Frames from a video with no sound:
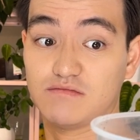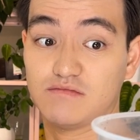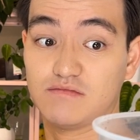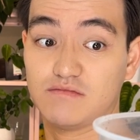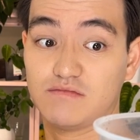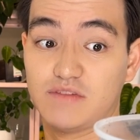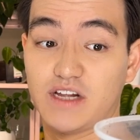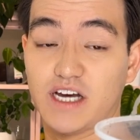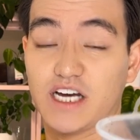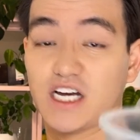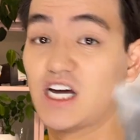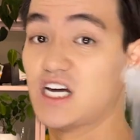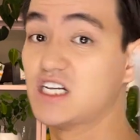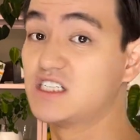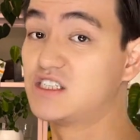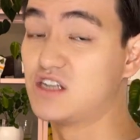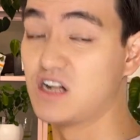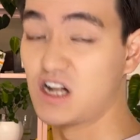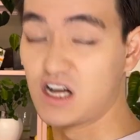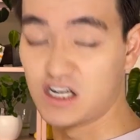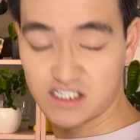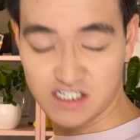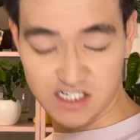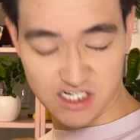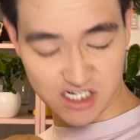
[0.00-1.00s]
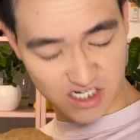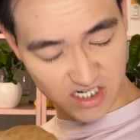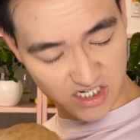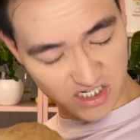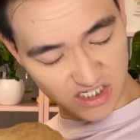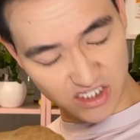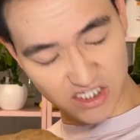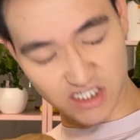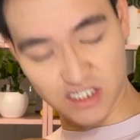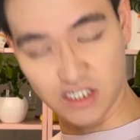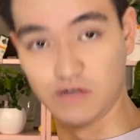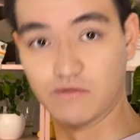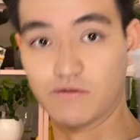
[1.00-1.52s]
Like, it's lost
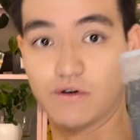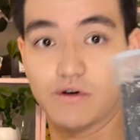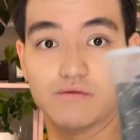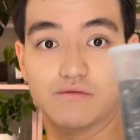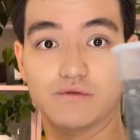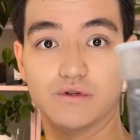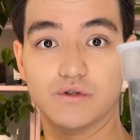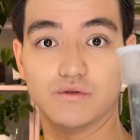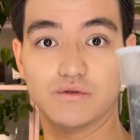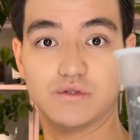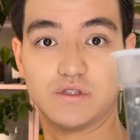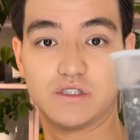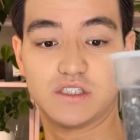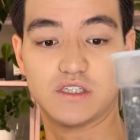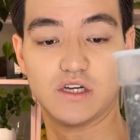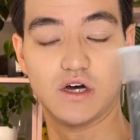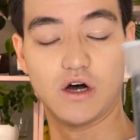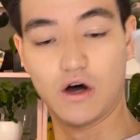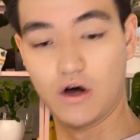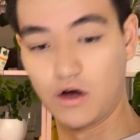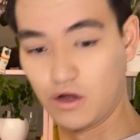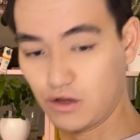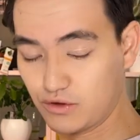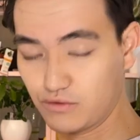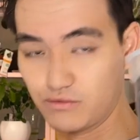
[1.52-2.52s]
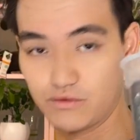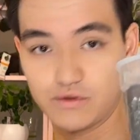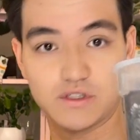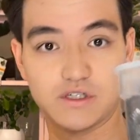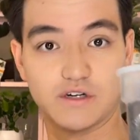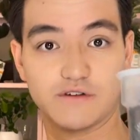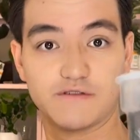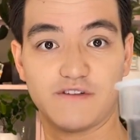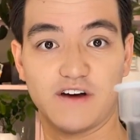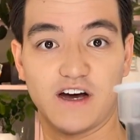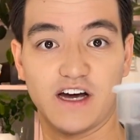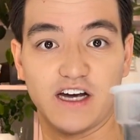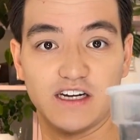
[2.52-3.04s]
0 roots. All the roots are
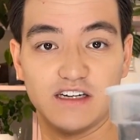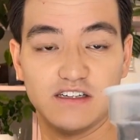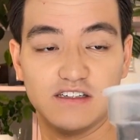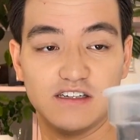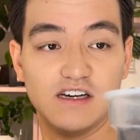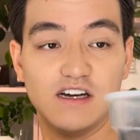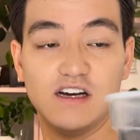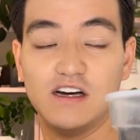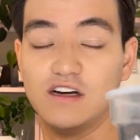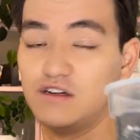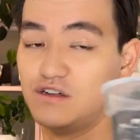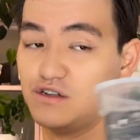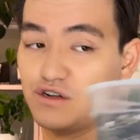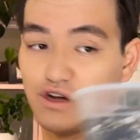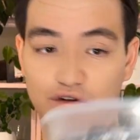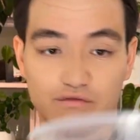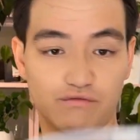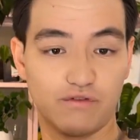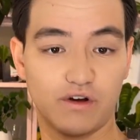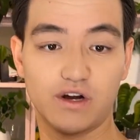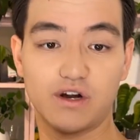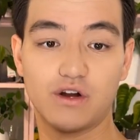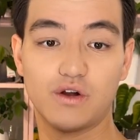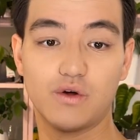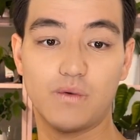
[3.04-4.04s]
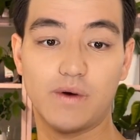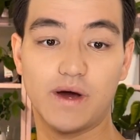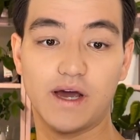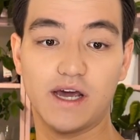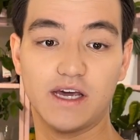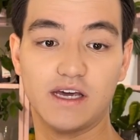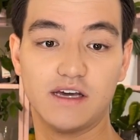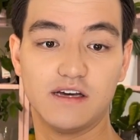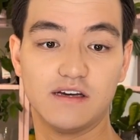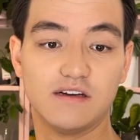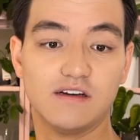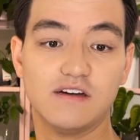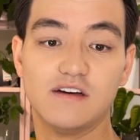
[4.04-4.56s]
fine. Not rotted away,
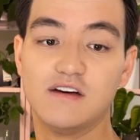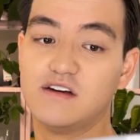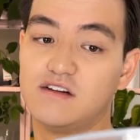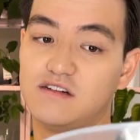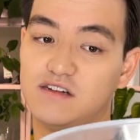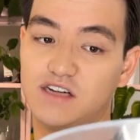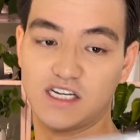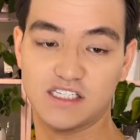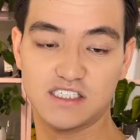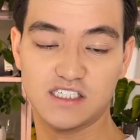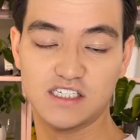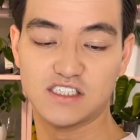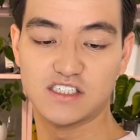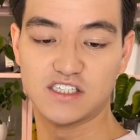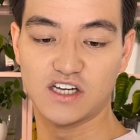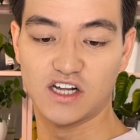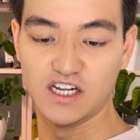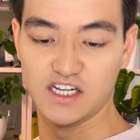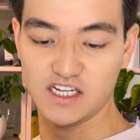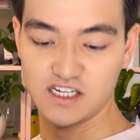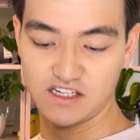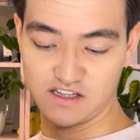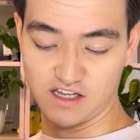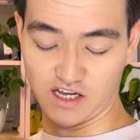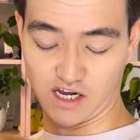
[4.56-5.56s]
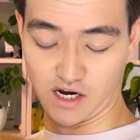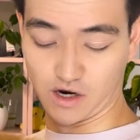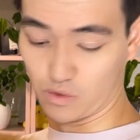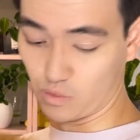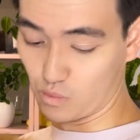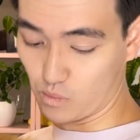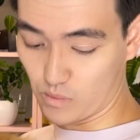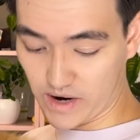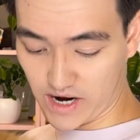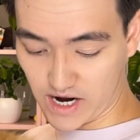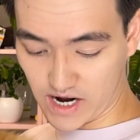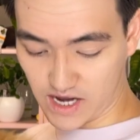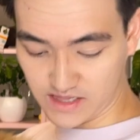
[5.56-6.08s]
nice and solid. They are
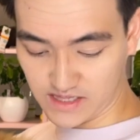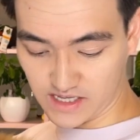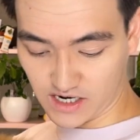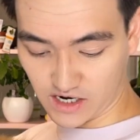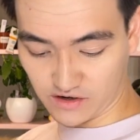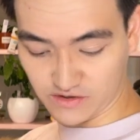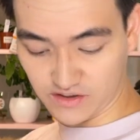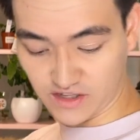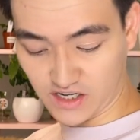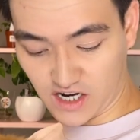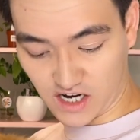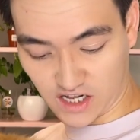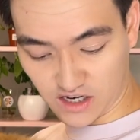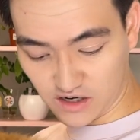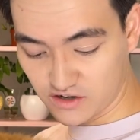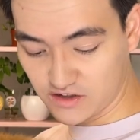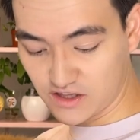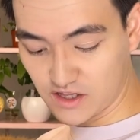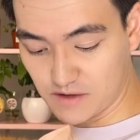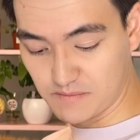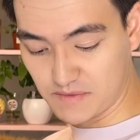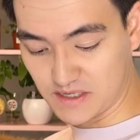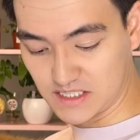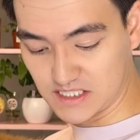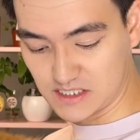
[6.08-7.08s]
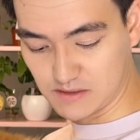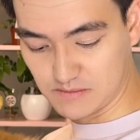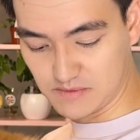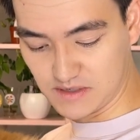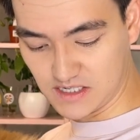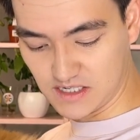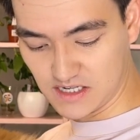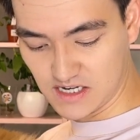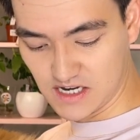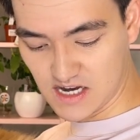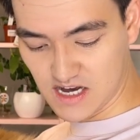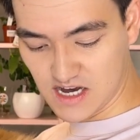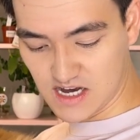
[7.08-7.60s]
wet. They are the color they're meant to be.
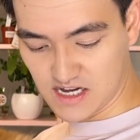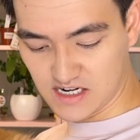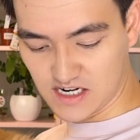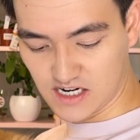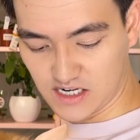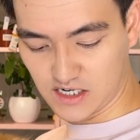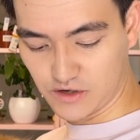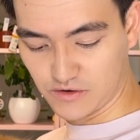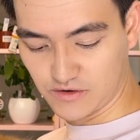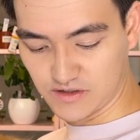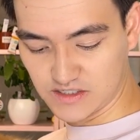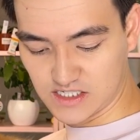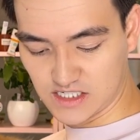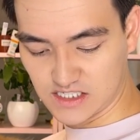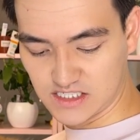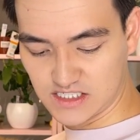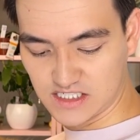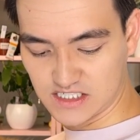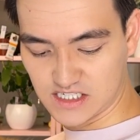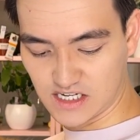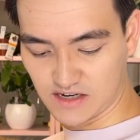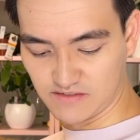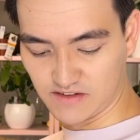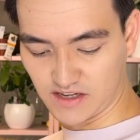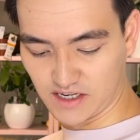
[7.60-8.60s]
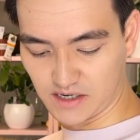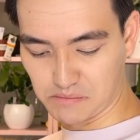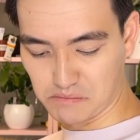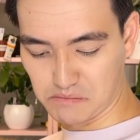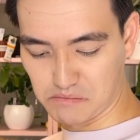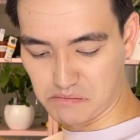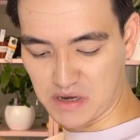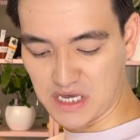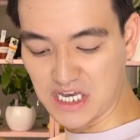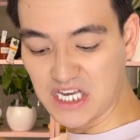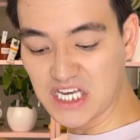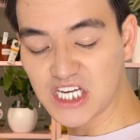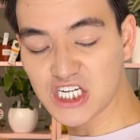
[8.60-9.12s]
Nangarintenses have like
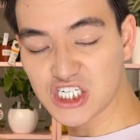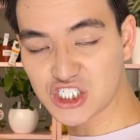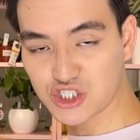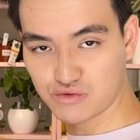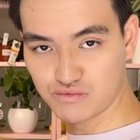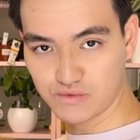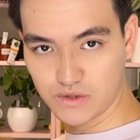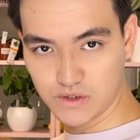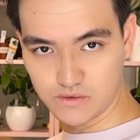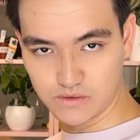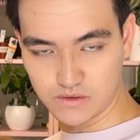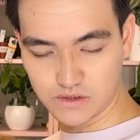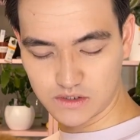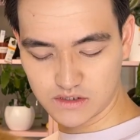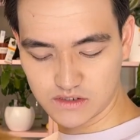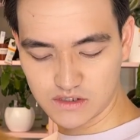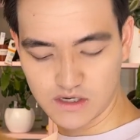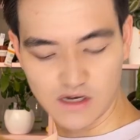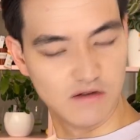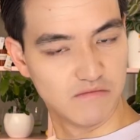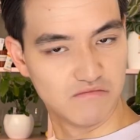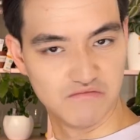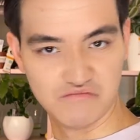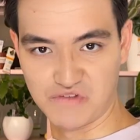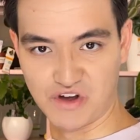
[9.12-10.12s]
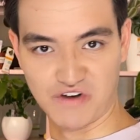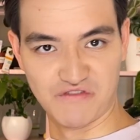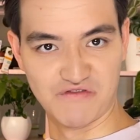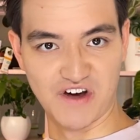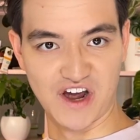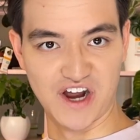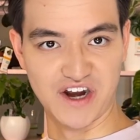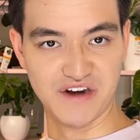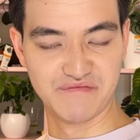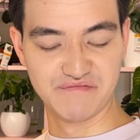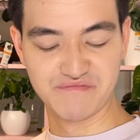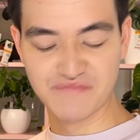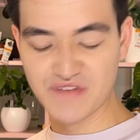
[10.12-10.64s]
pinkish roots. They're fine.
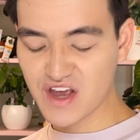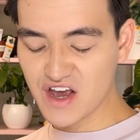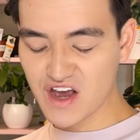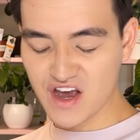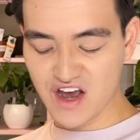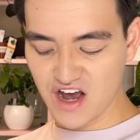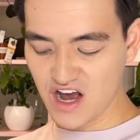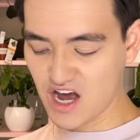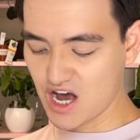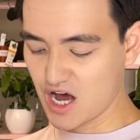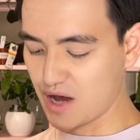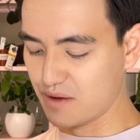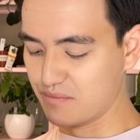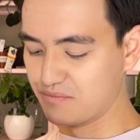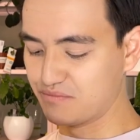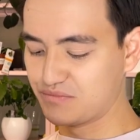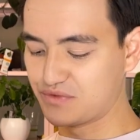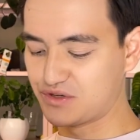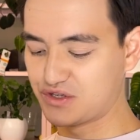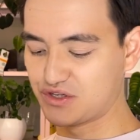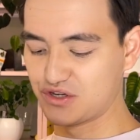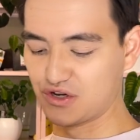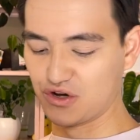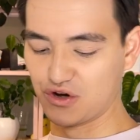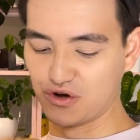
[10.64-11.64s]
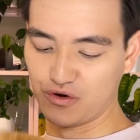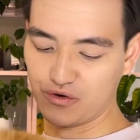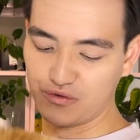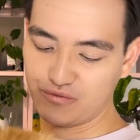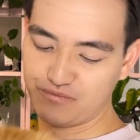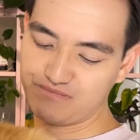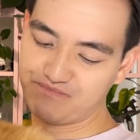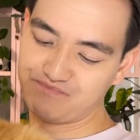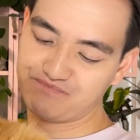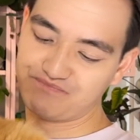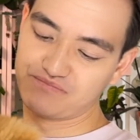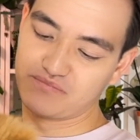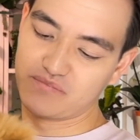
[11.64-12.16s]
So,
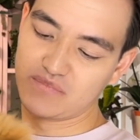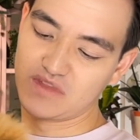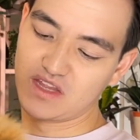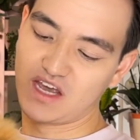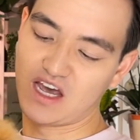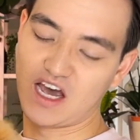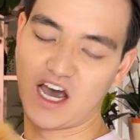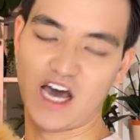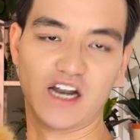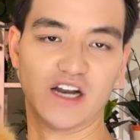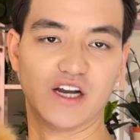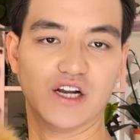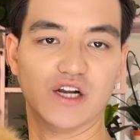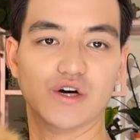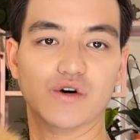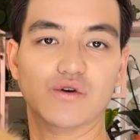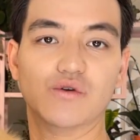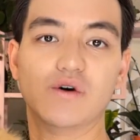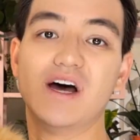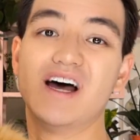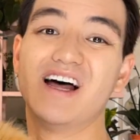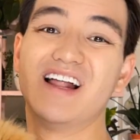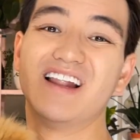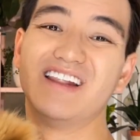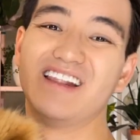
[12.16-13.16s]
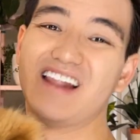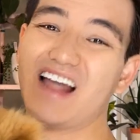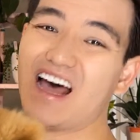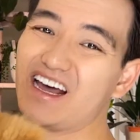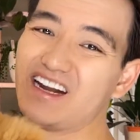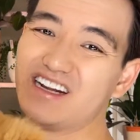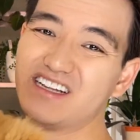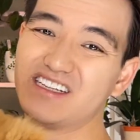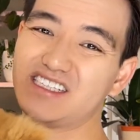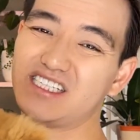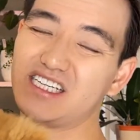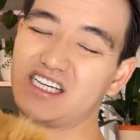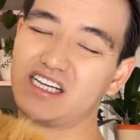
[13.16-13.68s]
I don't know.
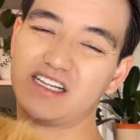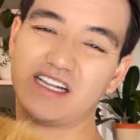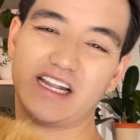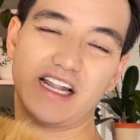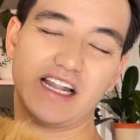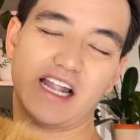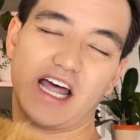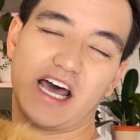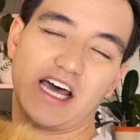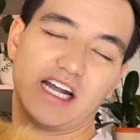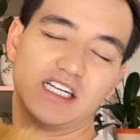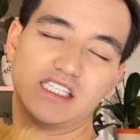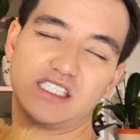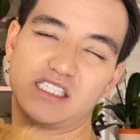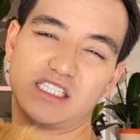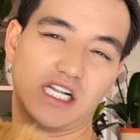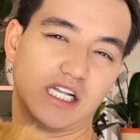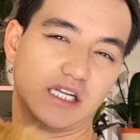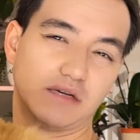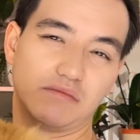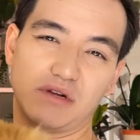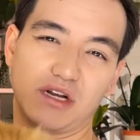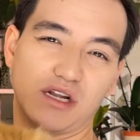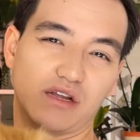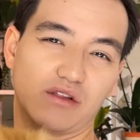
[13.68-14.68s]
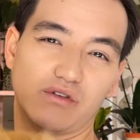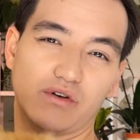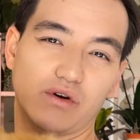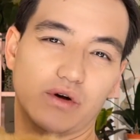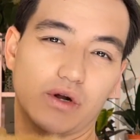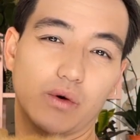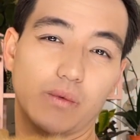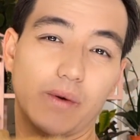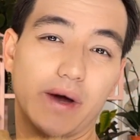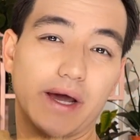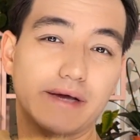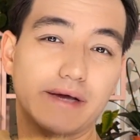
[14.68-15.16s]
Lionel's telling me to throw it away.